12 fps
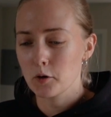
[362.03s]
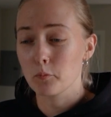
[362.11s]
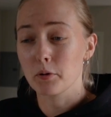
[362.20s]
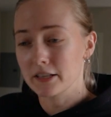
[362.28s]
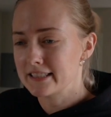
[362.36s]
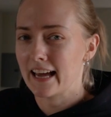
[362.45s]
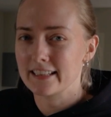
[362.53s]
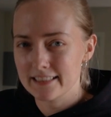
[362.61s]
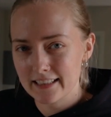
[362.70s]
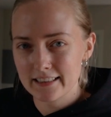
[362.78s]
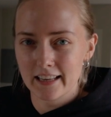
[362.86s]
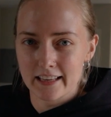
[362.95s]

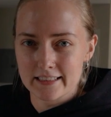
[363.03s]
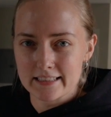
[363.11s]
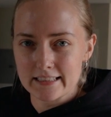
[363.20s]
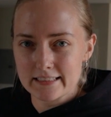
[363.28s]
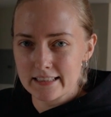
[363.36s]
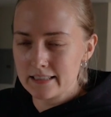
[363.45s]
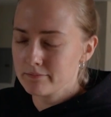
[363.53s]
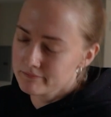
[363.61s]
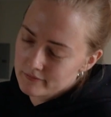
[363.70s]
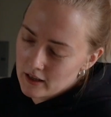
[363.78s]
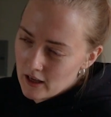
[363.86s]
pretending like it's easy,